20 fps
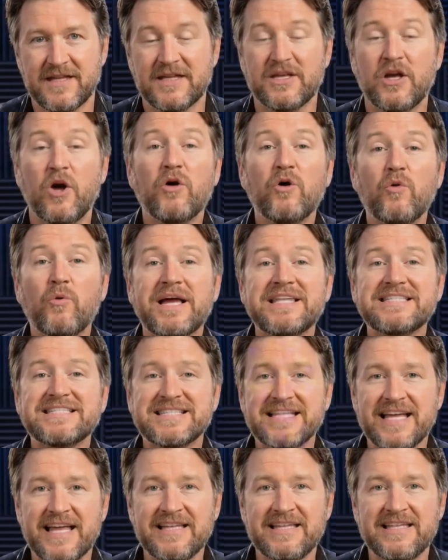Lower whites
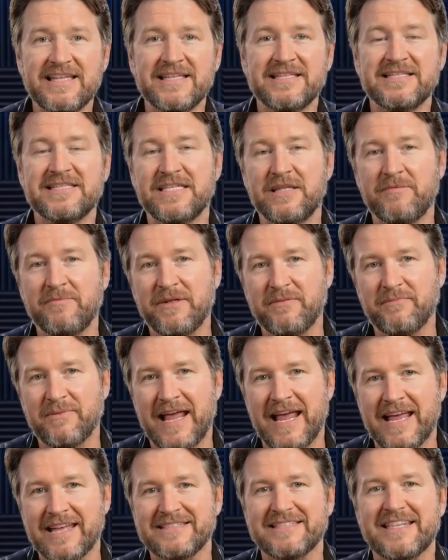slightly and deepen
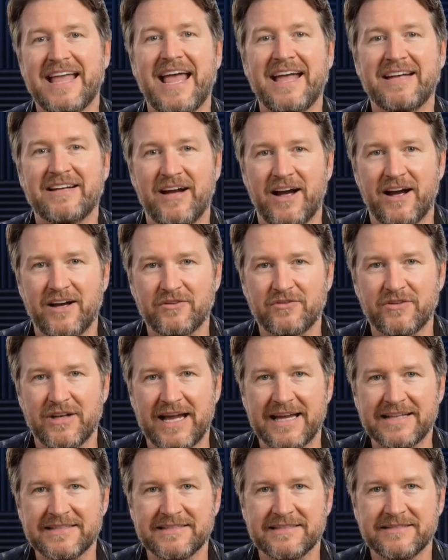blacks to add
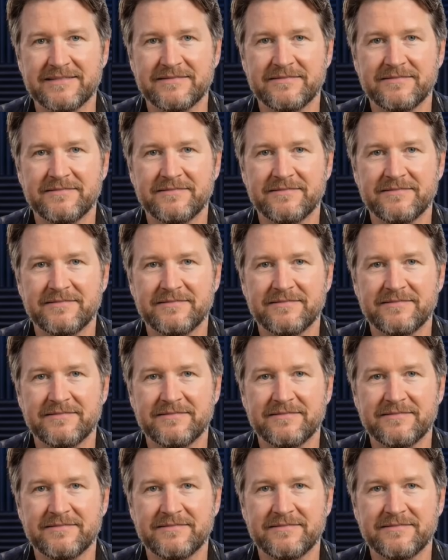contrast.